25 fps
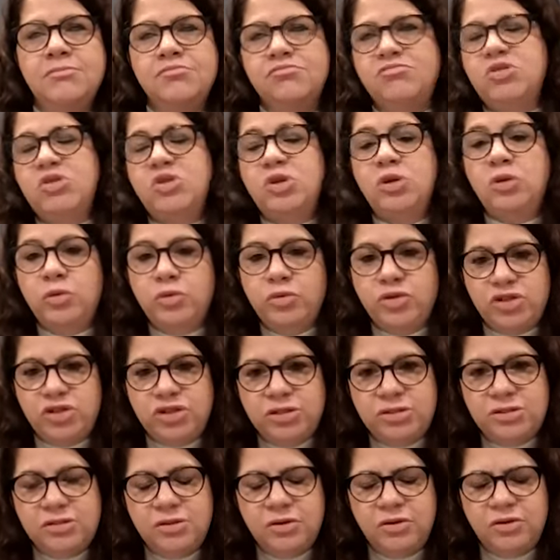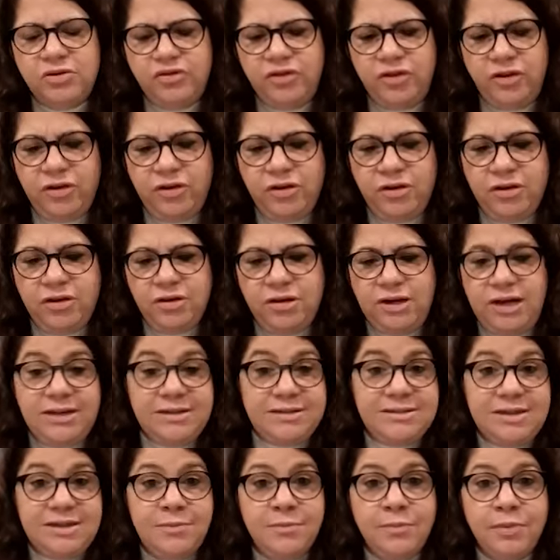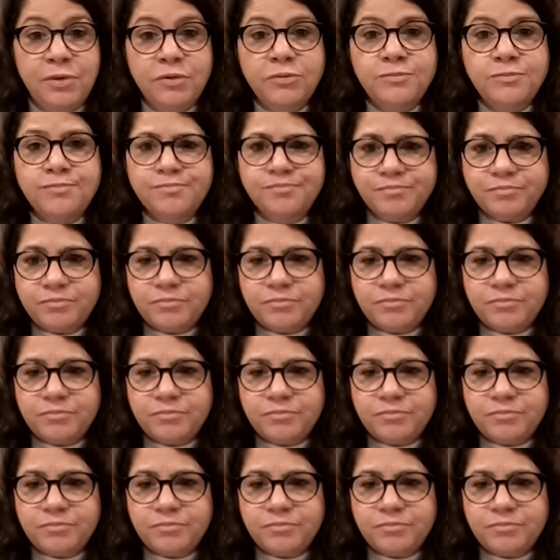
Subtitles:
solution. So for example,